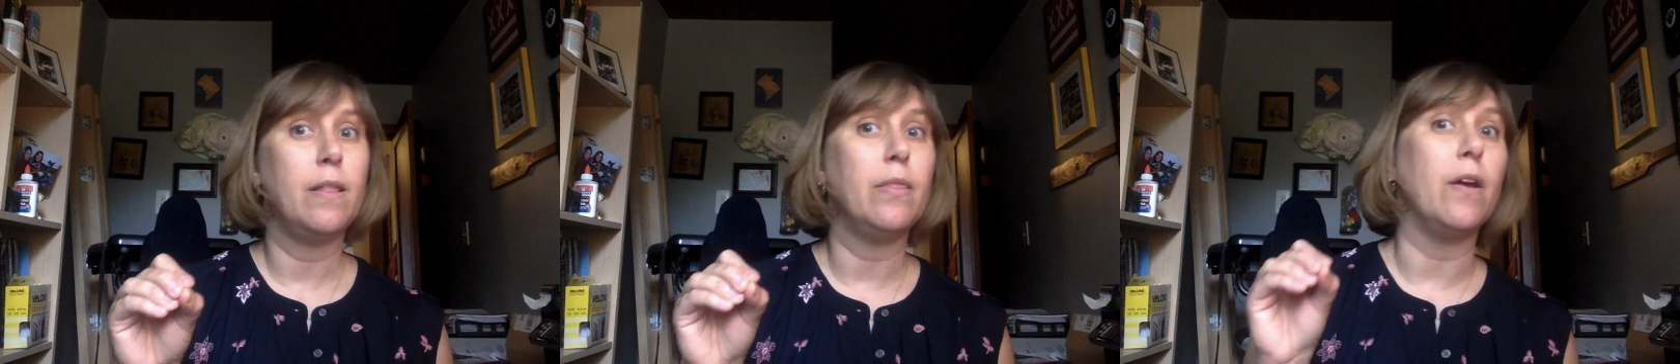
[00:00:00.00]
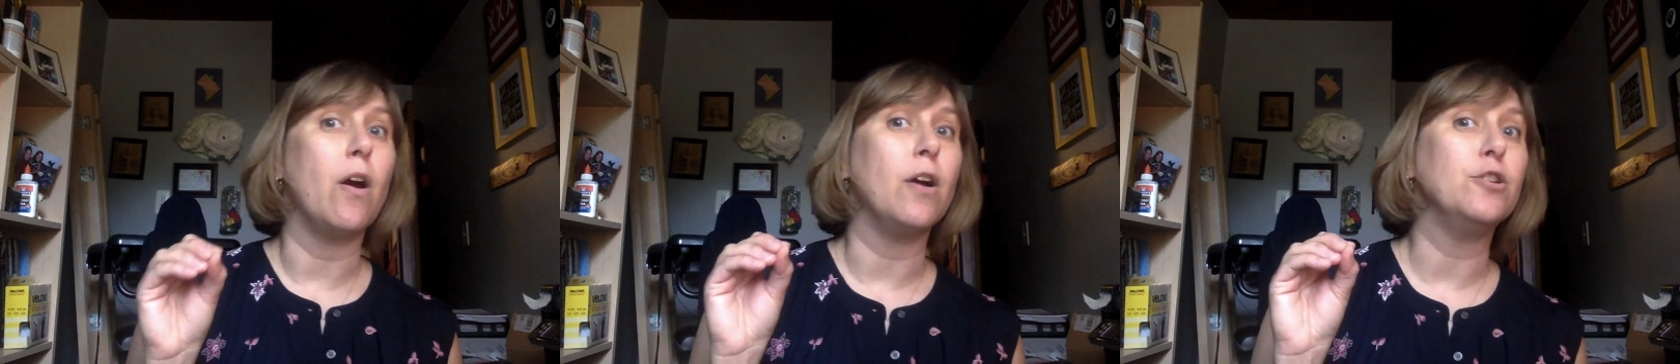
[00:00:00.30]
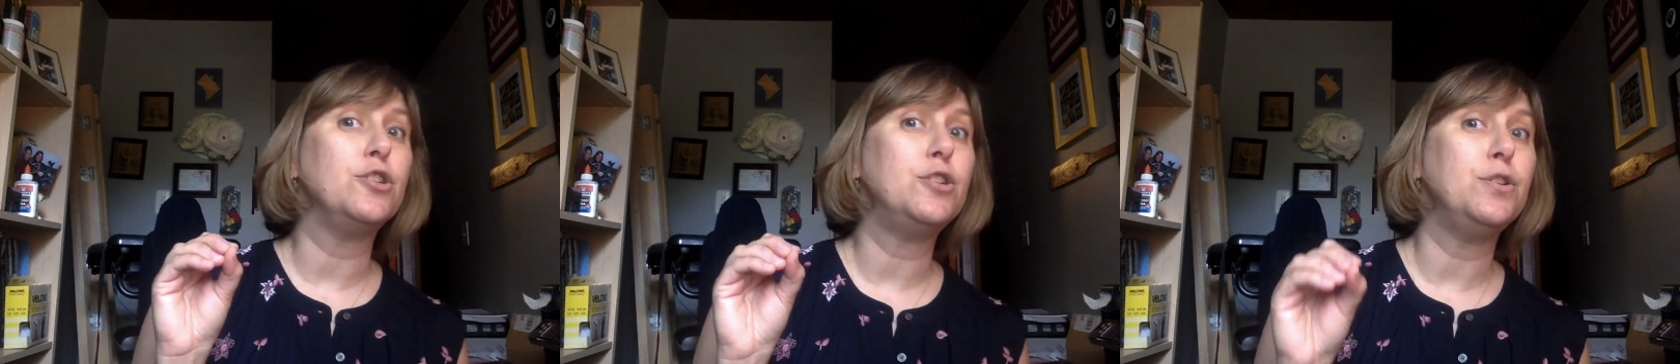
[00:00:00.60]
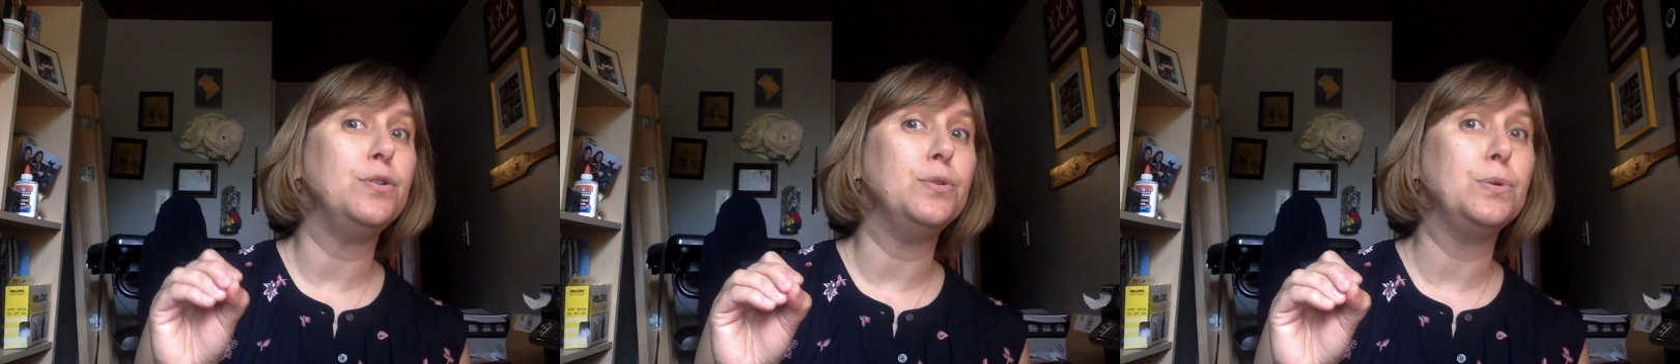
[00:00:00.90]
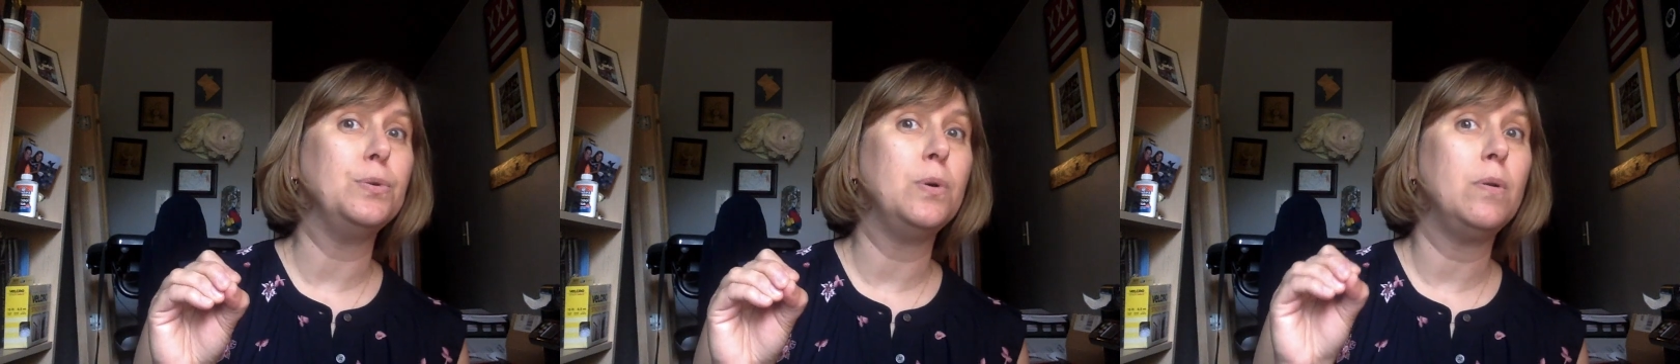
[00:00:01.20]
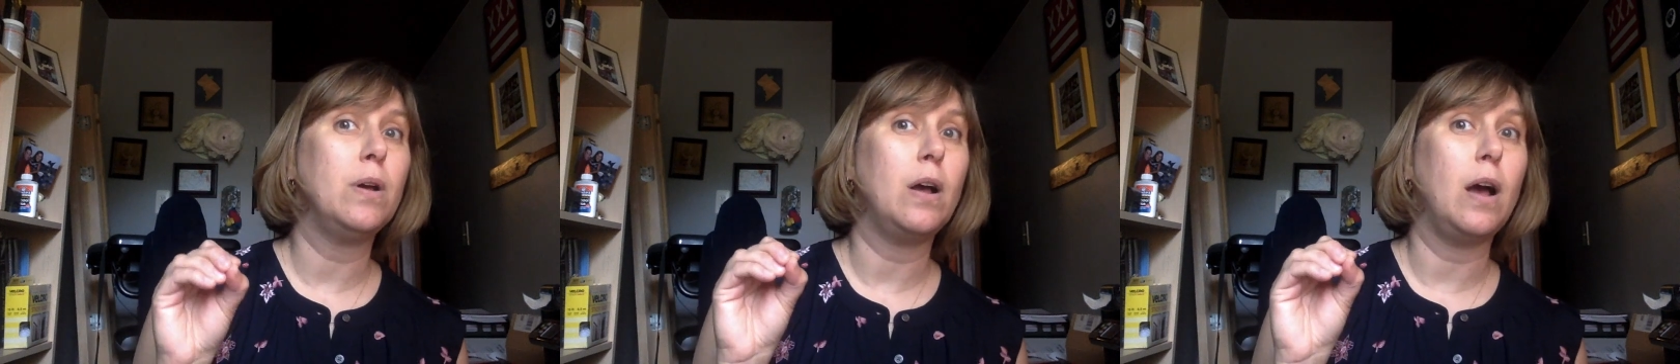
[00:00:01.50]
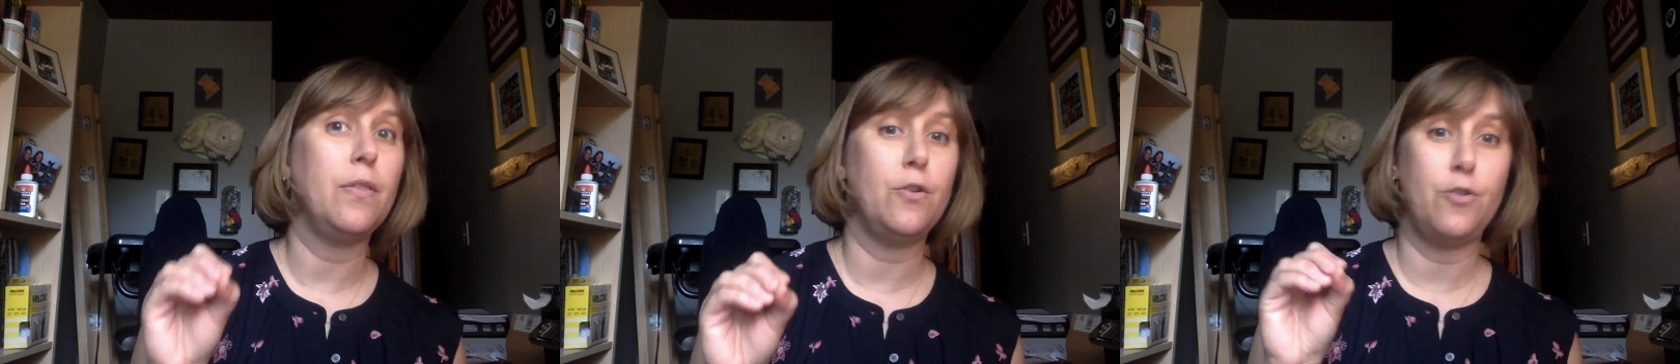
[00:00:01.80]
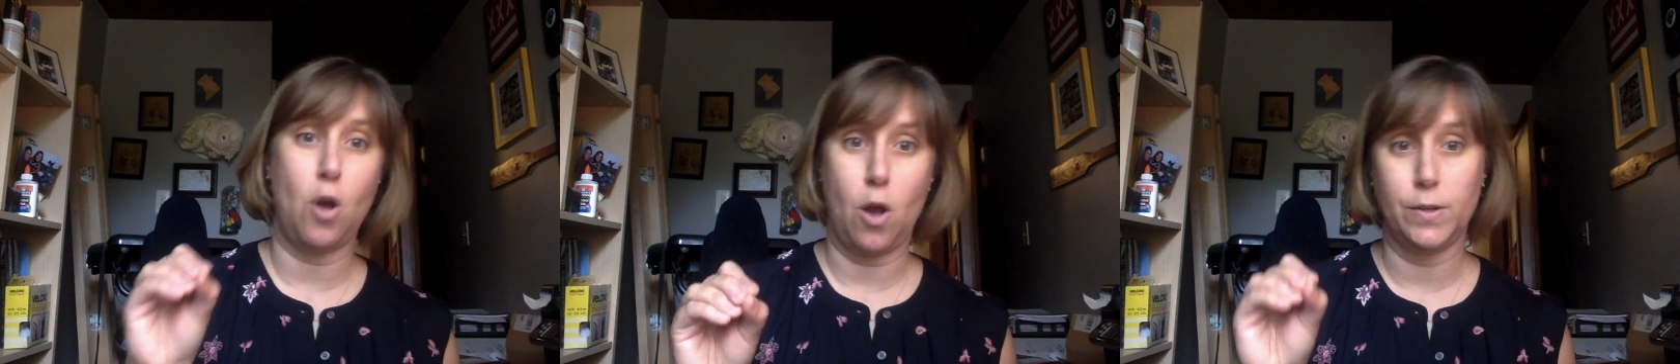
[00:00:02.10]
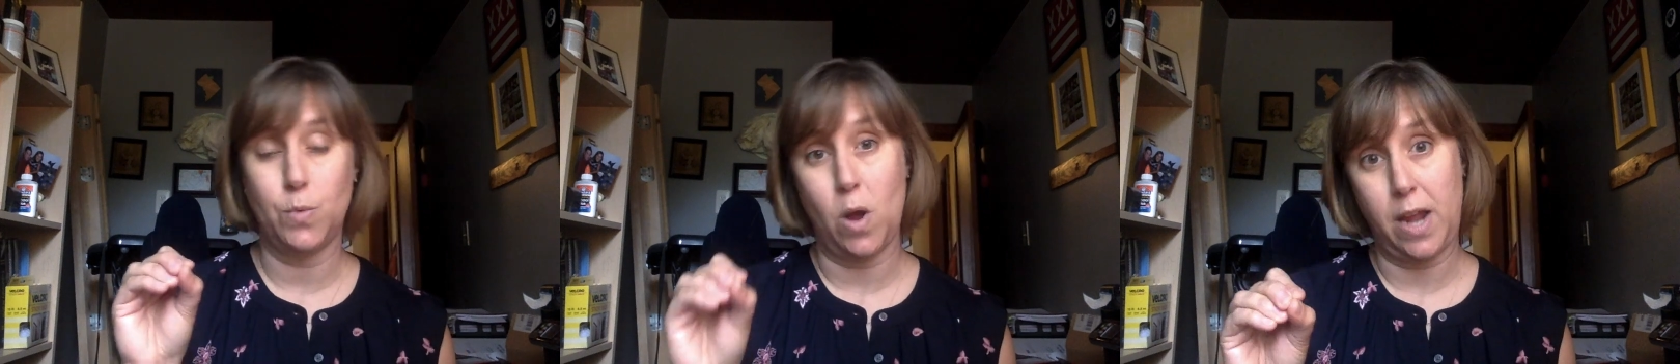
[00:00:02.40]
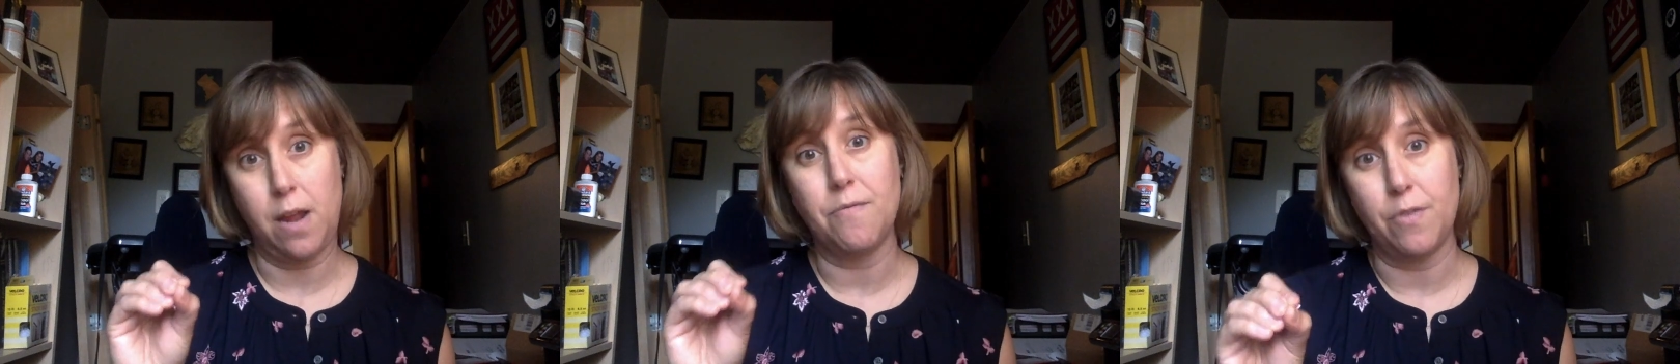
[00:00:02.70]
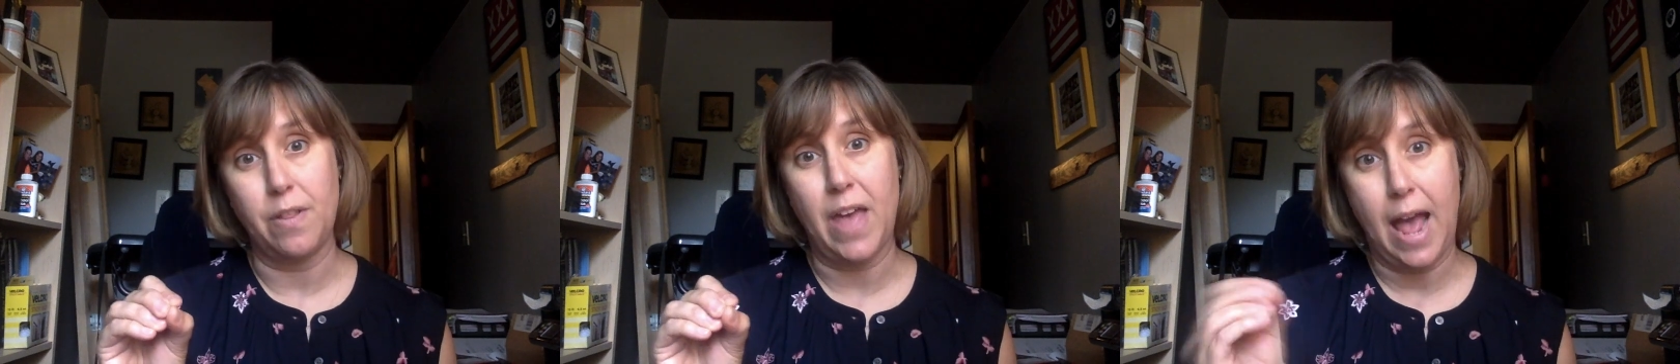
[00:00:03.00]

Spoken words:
There are 2 other dogs walking in front of the